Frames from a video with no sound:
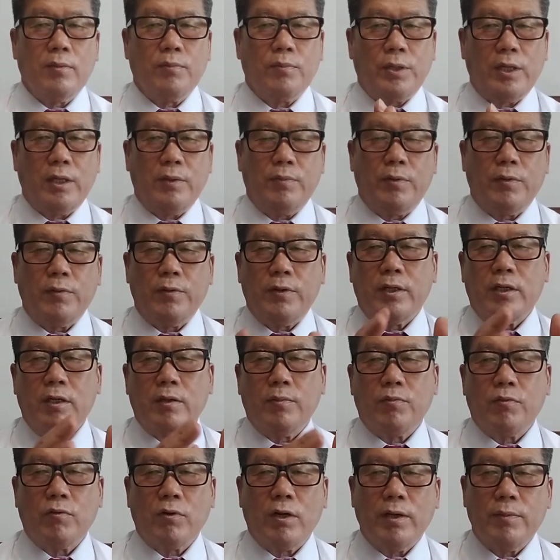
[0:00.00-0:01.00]

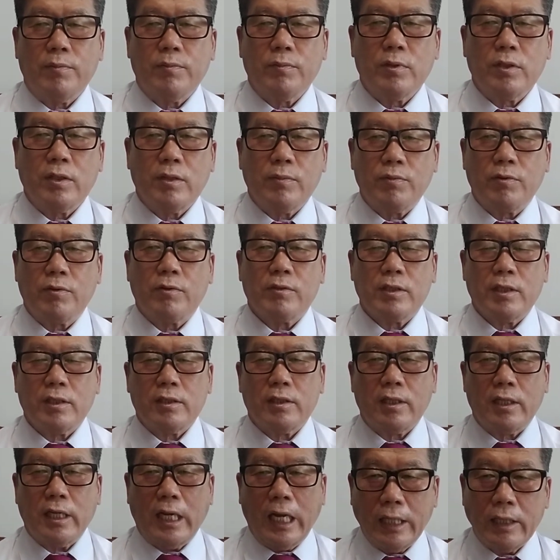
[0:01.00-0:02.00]
paperwork from the project
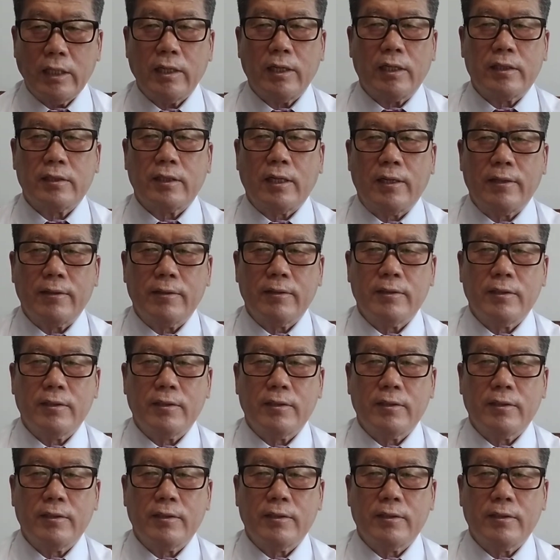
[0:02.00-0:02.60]
contractor.